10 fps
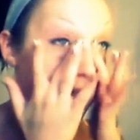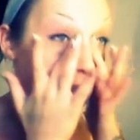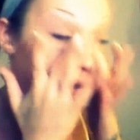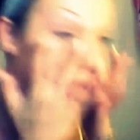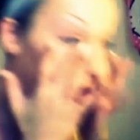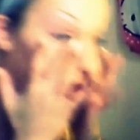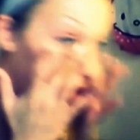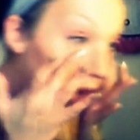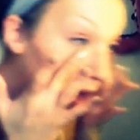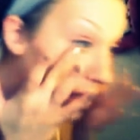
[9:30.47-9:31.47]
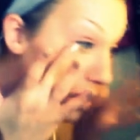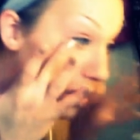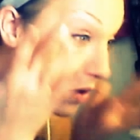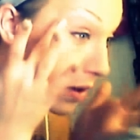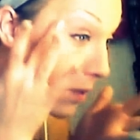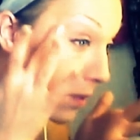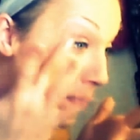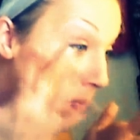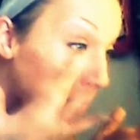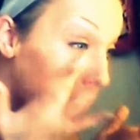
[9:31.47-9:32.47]
So that's how I like to do it.
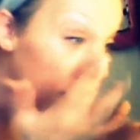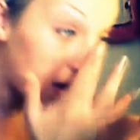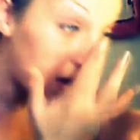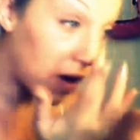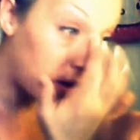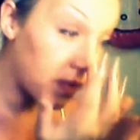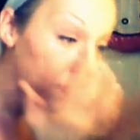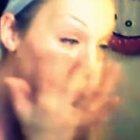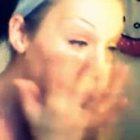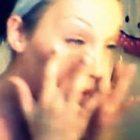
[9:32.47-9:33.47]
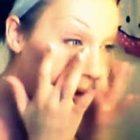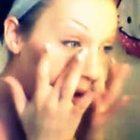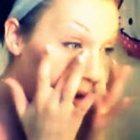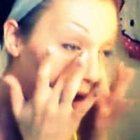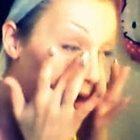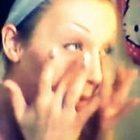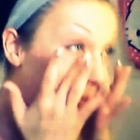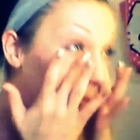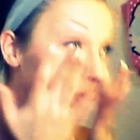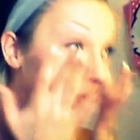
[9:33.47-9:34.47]
So,
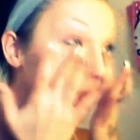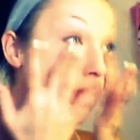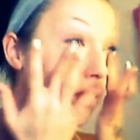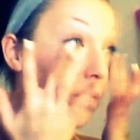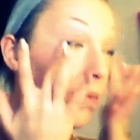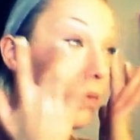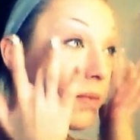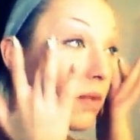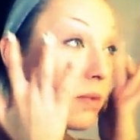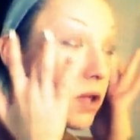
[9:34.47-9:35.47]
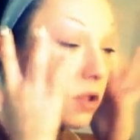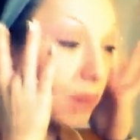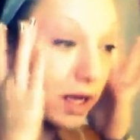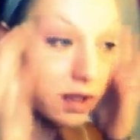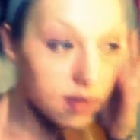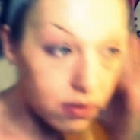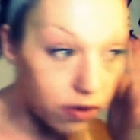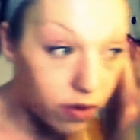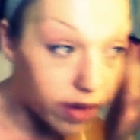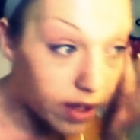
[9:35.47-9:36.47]
let me just pat this in
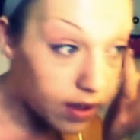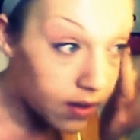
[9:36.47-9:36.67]
real quick.